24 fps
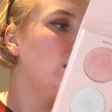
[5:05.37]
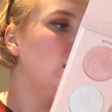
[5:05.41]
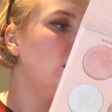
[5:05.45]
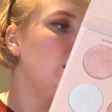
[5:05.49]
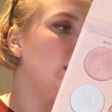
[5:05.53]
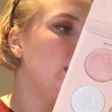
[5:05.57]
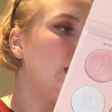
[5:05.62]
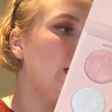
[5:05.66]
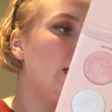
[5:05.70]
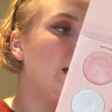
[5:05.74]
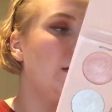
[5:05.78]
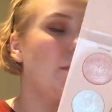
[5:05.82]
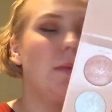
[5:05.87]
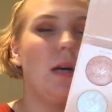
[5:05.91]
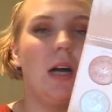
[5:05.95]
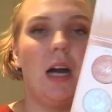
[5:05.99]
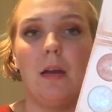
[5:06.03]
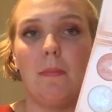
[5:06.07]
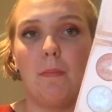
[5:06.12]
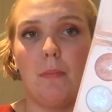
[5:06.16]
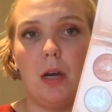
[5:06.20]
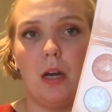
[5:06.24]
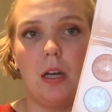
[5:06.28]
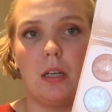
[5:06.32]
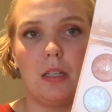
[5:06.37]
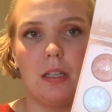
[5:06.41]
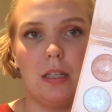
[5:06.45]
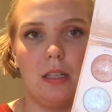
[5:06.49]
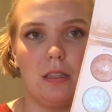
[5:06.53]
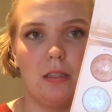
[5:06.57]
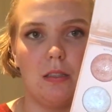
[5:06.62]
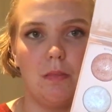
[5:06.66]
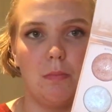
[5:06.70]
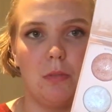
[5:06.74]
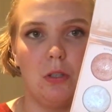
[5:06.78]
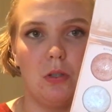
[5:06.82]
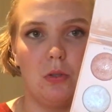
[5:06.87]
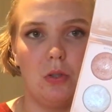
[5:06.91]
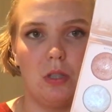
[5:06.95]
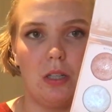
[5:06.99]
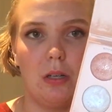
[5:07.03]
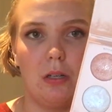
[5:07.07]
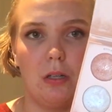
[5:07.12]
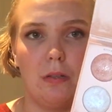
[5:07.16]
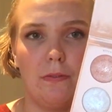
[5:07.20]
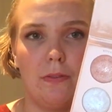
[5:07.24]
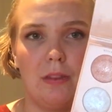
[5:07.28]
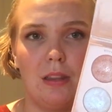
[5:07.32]
Yeah, I might get some use
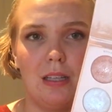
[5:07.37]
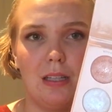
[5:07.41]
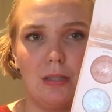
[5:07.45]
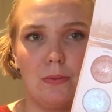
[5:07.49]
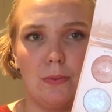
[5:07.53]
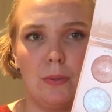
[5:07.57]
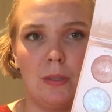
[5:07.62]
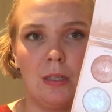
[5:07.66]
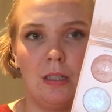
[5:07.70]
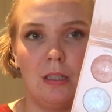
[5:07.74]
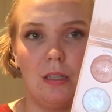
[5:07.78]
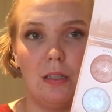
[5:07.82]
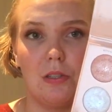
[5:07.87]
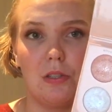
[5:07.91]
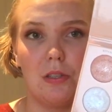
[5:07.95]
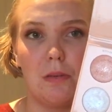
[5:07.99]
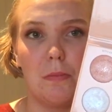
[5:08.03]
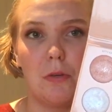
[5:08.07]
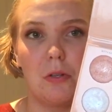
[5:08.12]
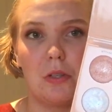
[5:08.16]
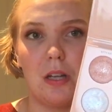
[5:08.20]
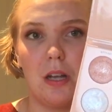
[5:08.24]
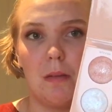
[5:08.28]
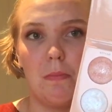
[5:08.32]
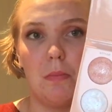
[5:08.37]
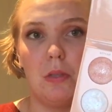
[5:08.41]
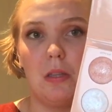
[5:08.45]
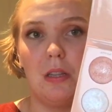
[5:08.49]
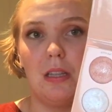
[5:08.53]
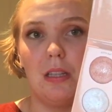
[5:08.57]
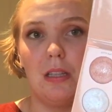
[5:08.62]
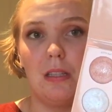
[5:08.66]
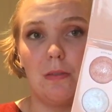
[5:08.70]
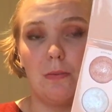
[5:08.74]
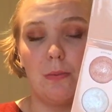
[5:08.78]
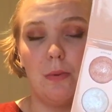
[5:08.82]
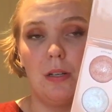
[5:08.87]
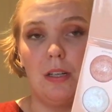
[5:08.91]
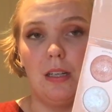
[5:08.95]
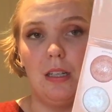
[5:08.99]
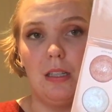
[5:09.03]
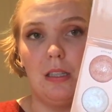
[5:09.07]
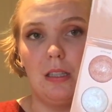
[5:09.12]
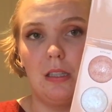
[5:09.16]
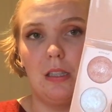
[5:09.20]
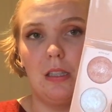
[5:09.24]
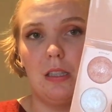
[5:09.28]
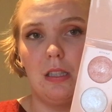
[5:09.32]
out of this one in the summertime, but this one
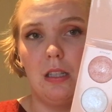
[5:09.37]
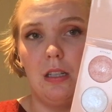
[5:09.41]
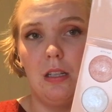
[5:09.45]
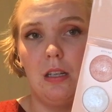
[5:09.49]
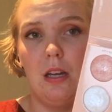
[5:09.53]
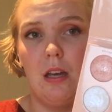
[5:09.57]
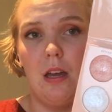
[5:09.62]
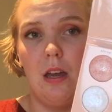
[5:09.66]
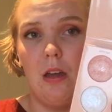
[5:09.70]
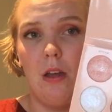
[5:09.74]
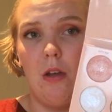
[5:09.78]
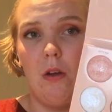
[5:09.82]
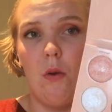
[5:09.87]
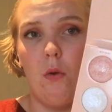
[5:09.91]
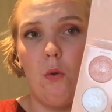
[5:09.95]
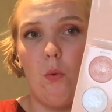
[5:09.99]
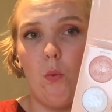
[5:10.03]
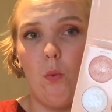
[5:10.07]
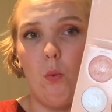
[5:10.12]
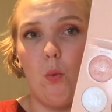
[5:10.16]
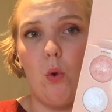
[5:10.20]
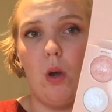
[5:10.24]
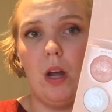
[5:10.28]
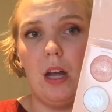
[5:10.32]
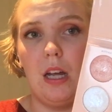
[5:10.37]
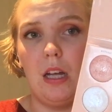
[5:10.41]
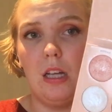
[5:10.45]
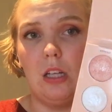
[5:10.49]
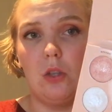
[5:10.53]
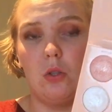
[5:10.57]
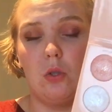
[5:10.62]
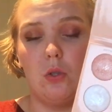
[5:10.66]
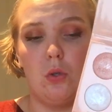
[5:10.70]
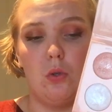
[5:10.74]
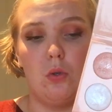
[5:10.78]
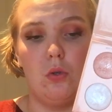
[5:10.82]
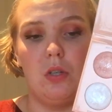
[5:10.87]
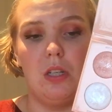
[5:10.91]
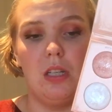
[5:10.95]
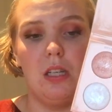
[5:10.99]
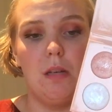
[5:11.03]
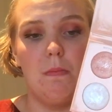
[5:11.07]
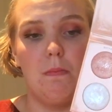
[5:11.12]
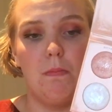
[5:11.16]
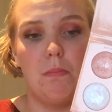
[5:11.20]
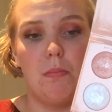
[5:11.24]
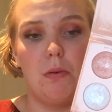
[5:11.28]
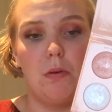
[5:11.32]
is way too
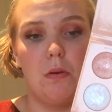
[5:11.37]
deep